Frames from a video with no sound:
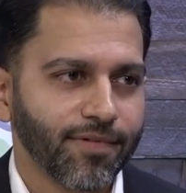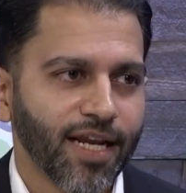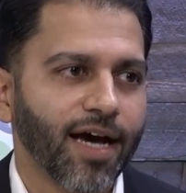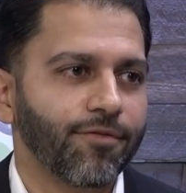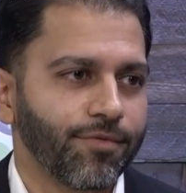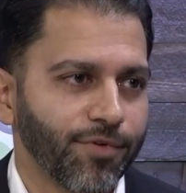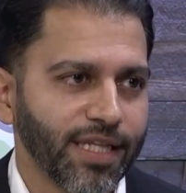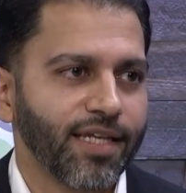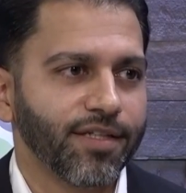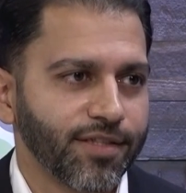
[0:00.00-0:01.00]
not
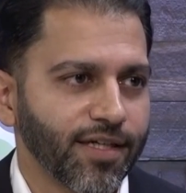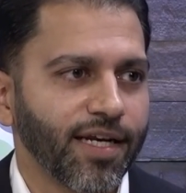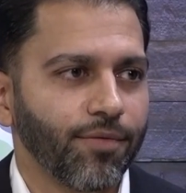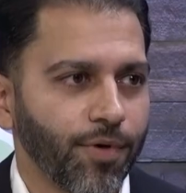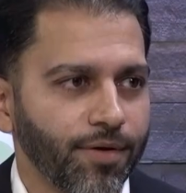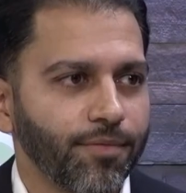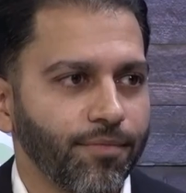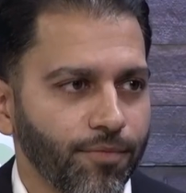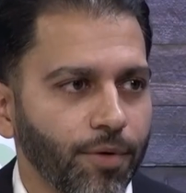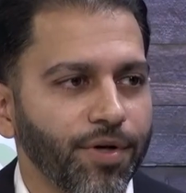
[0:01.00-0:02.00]
related to kind of
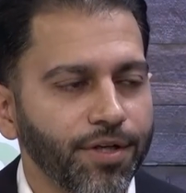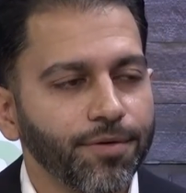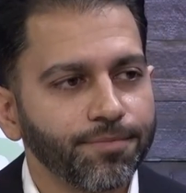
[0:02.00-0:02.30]
what we do.